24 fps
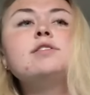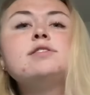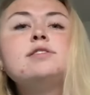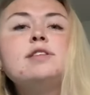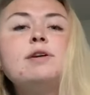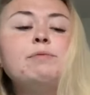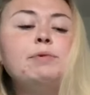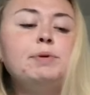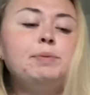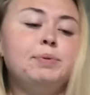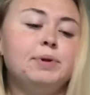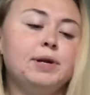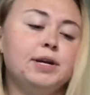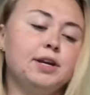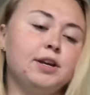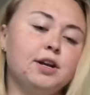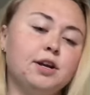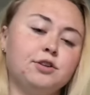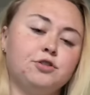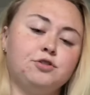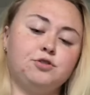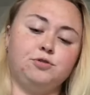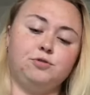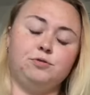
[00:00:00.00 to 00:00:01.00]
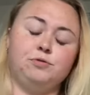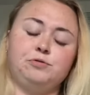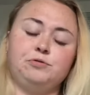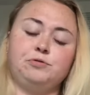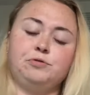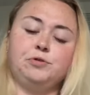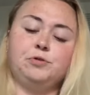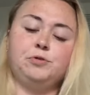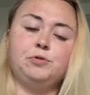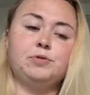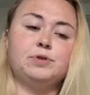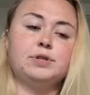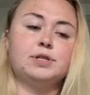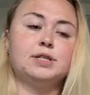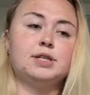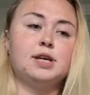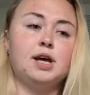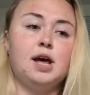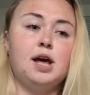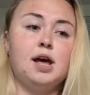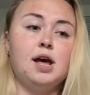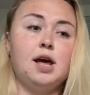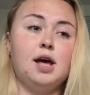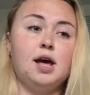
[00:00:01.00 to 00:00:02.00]
Then we played Two Truths
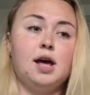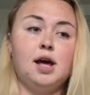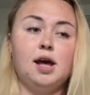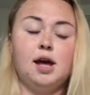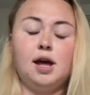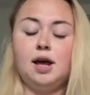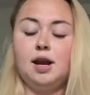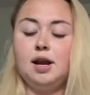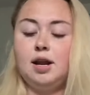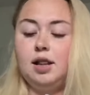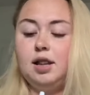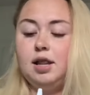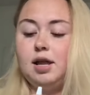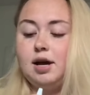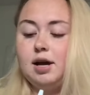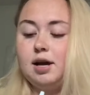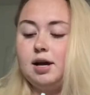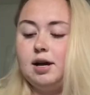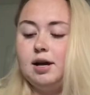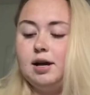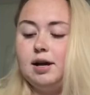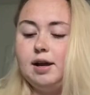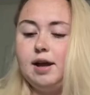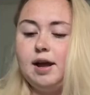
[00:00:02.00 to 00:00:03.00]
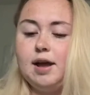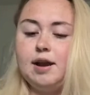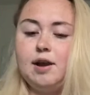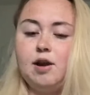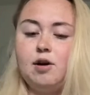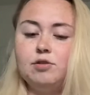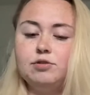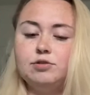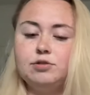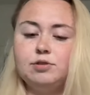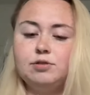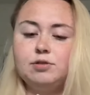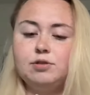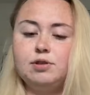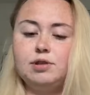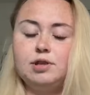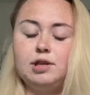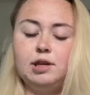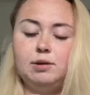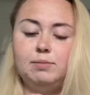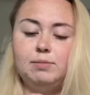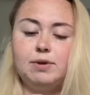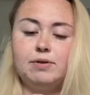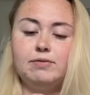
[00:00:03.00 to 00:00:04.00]
and a Lie, and also the
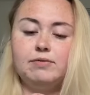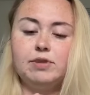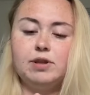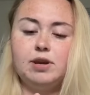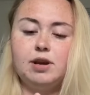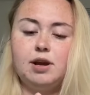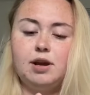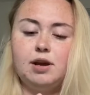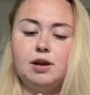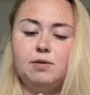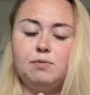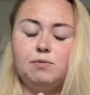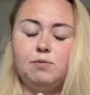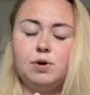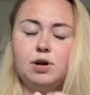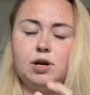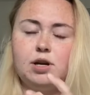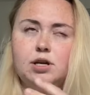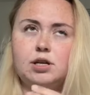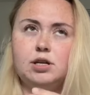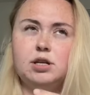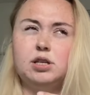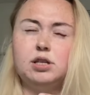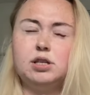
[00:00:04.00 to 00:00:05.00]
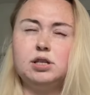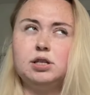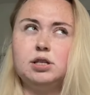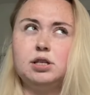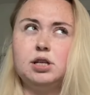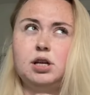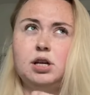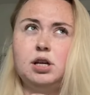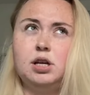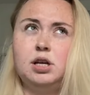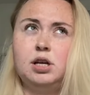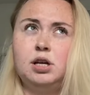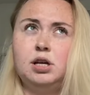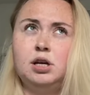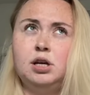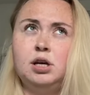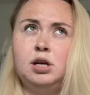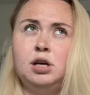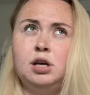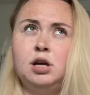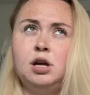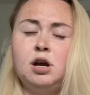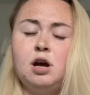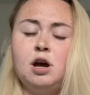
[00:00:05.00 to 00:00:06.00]
theme of the night was,
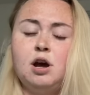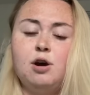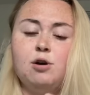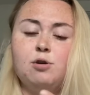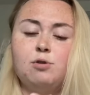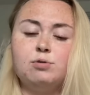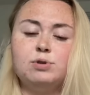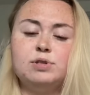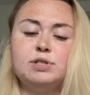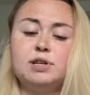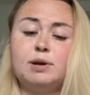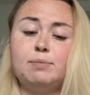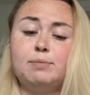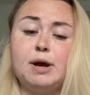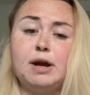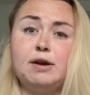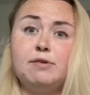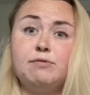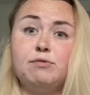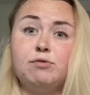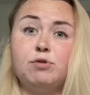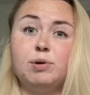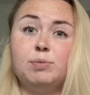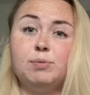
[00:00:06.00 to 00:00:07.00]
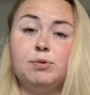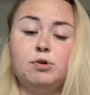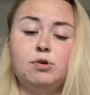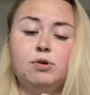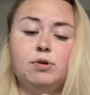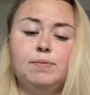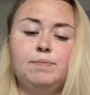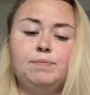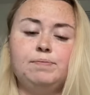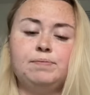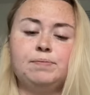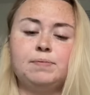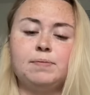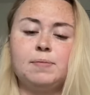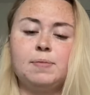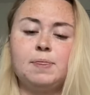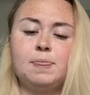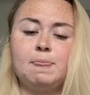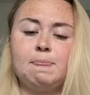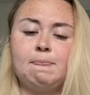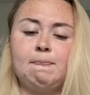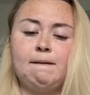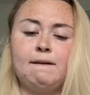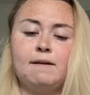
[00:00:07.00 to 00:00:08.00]
oh, semi-formal.
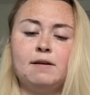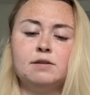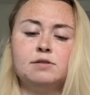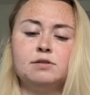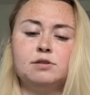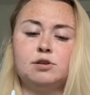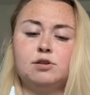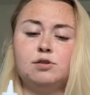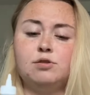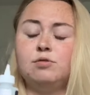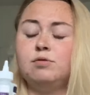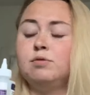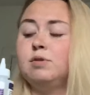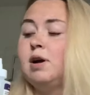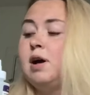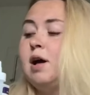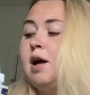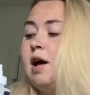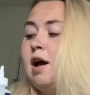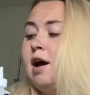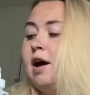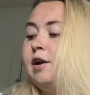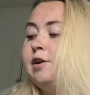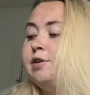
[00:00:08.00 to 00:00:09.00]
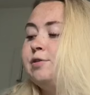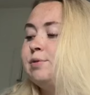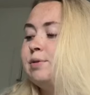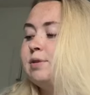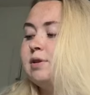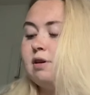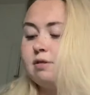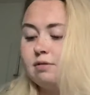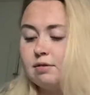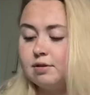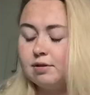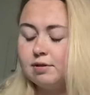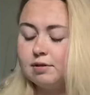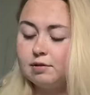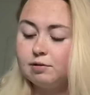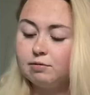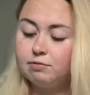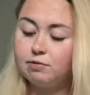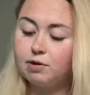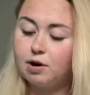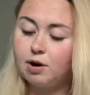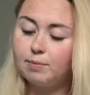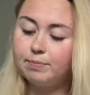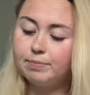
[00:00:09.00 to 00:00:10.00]
So I just went down in a little
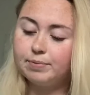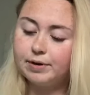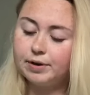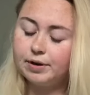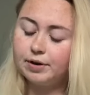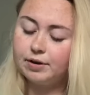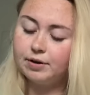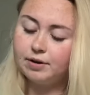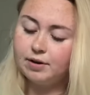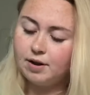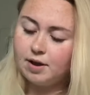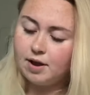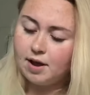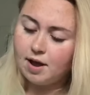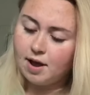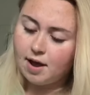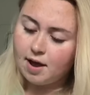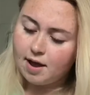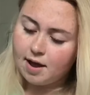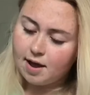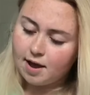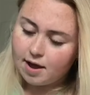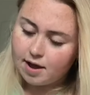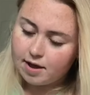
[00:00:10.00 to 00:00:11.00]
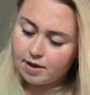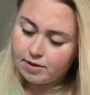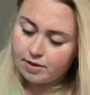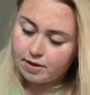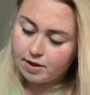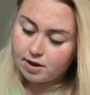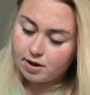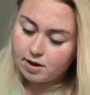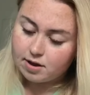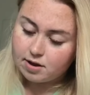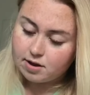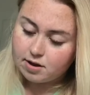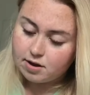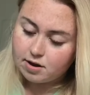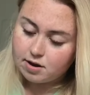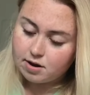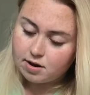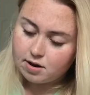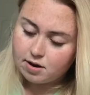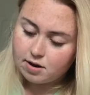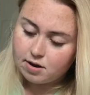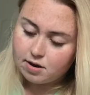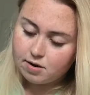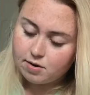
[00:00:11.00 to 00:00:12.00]
romper, and then
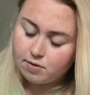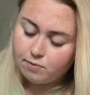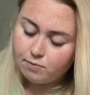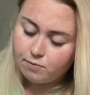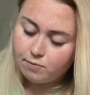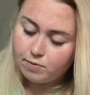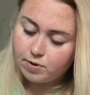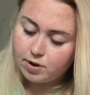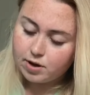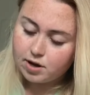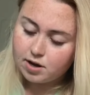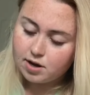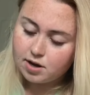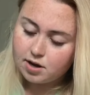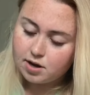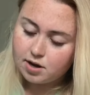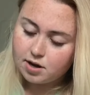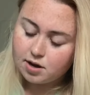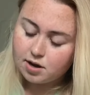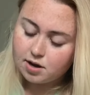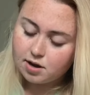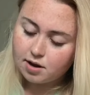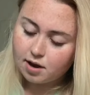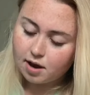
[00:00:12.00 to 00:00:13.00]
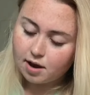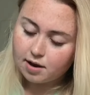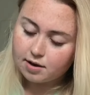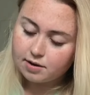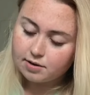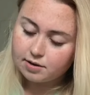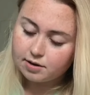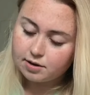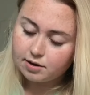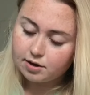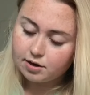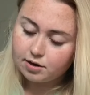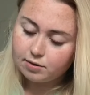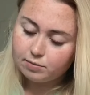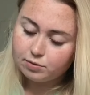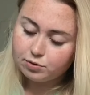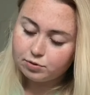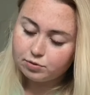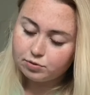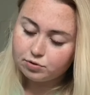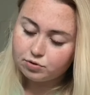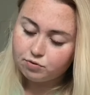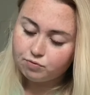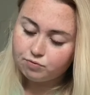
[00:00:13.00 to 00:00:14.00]
we had dinner, which
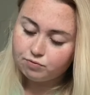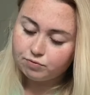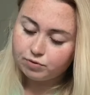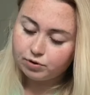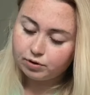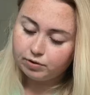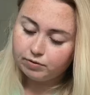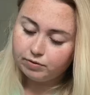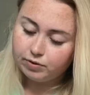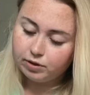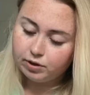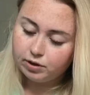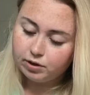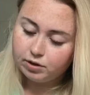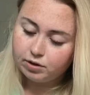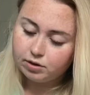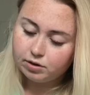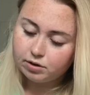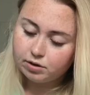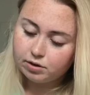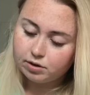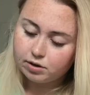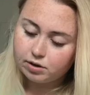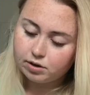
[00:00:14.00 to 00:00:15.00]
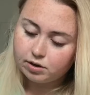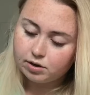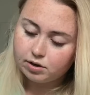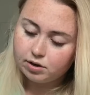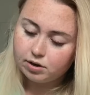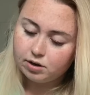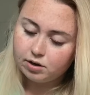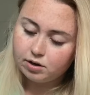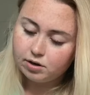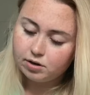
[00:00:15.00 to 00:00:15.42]
was really, really good.